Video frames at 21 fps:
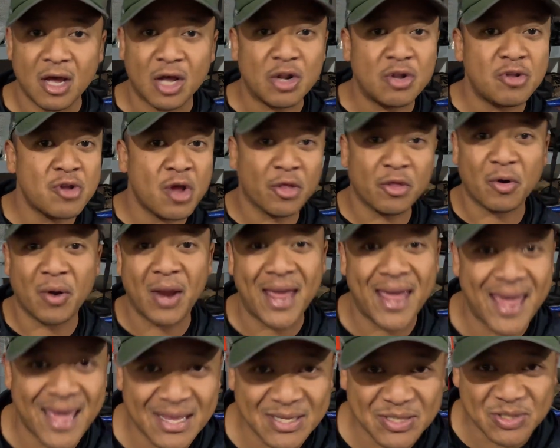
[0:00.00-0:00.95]
another
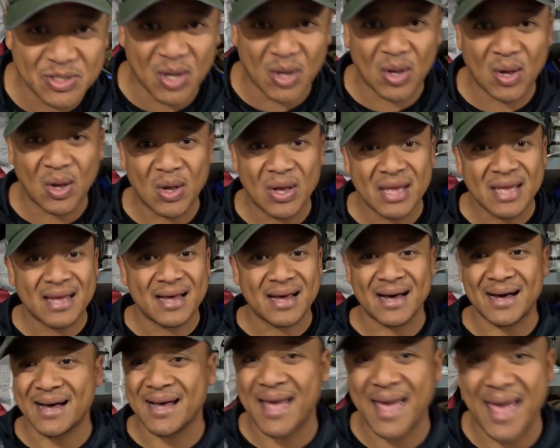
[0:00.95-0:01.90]
handsaw,
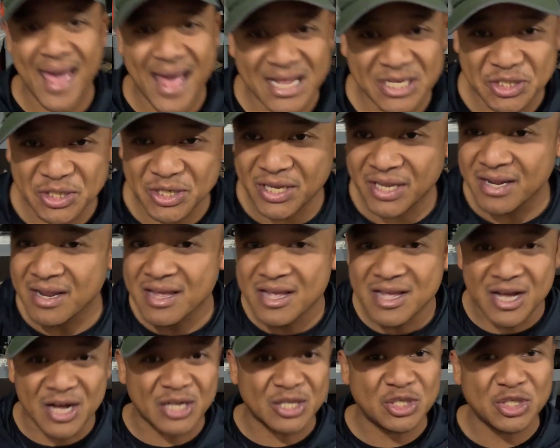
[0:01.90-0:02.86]
a hatchet,
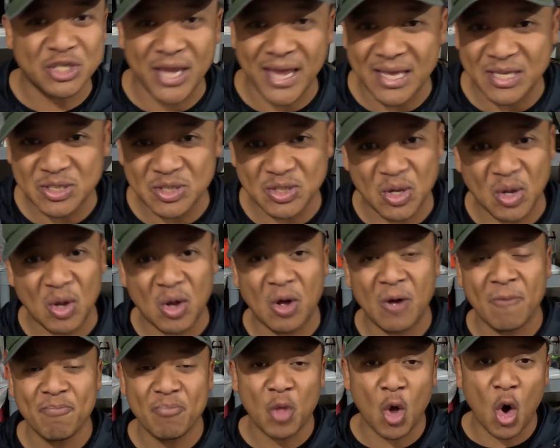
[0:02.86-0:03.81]
a
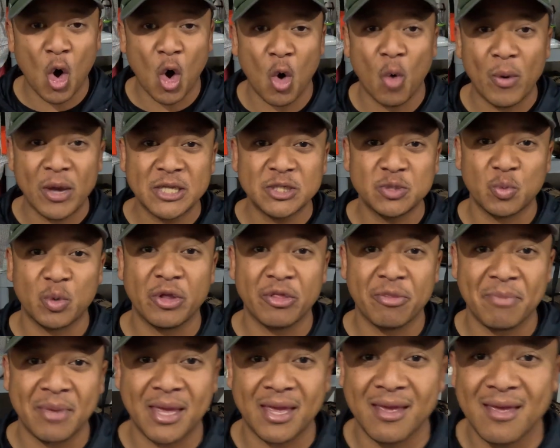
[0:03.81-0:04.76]
chainsaw, always
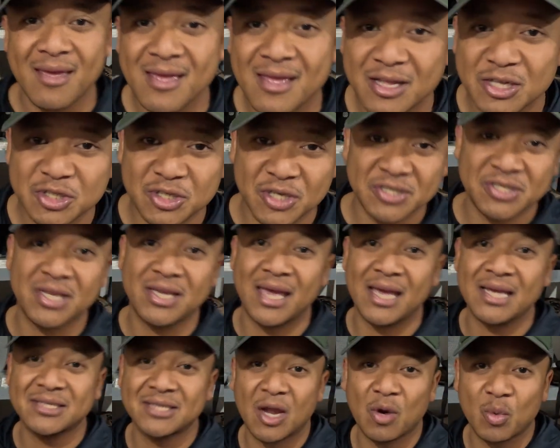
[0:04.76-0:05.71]
with me just in
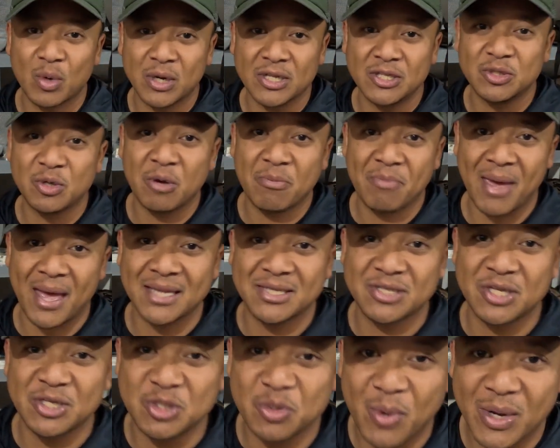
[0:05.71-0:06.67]
case I run into a bad
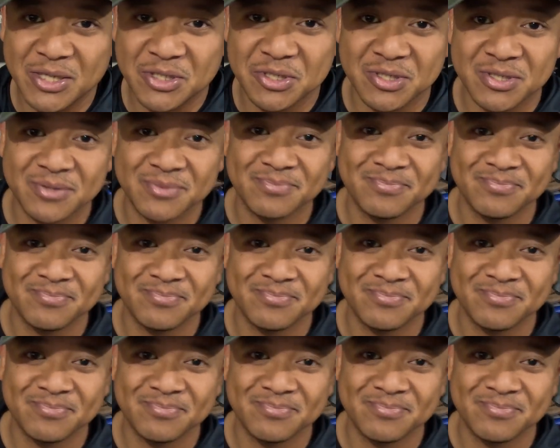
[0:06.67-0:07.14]
situation.